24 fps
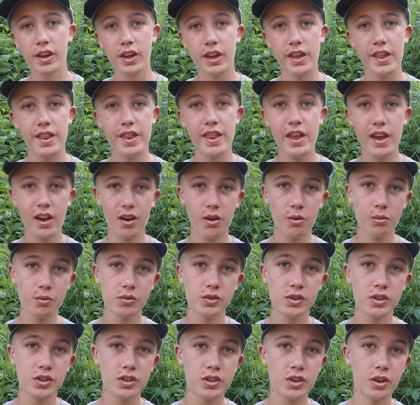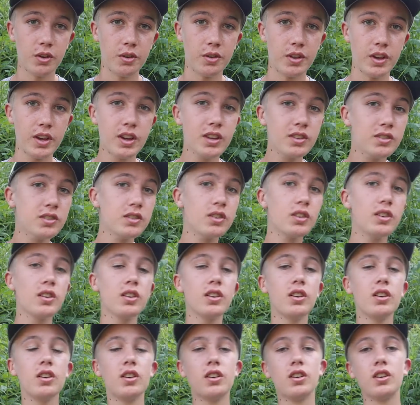And now I'm going to show you the
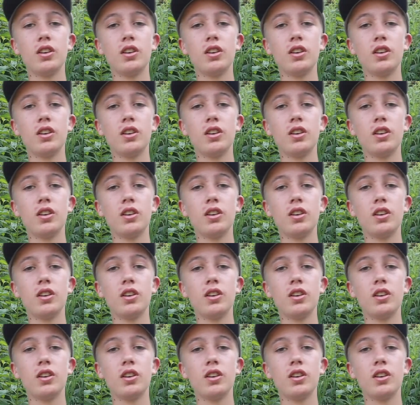answer.